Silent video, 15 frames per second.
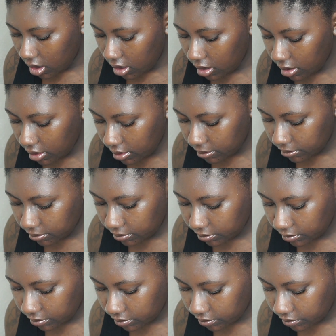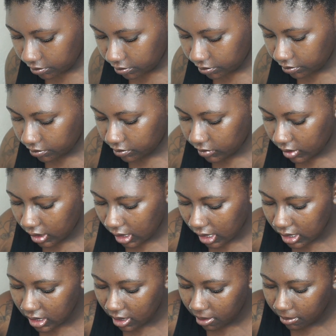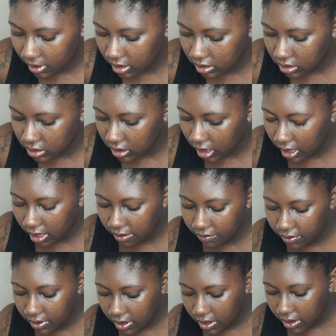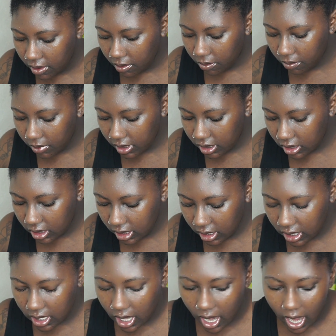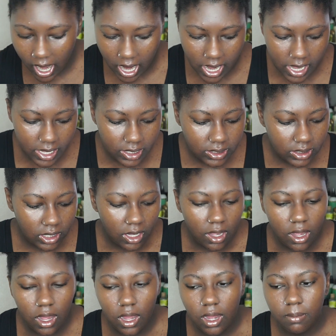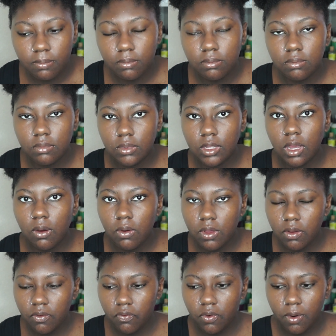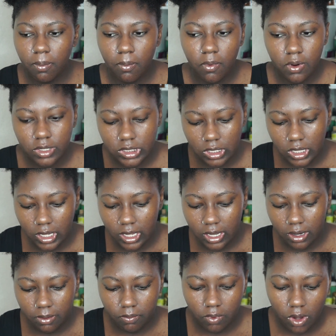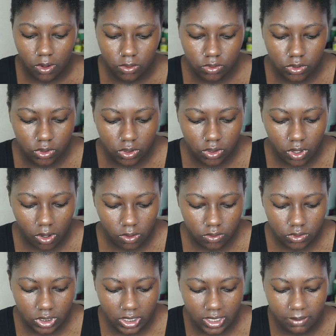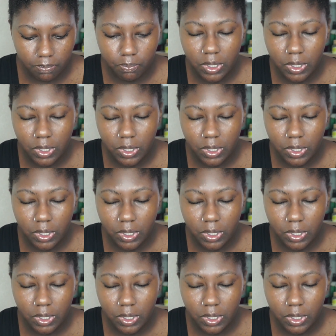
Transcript: I think I'm gonna start off with the eyes. I'm going for more so like a rose goldy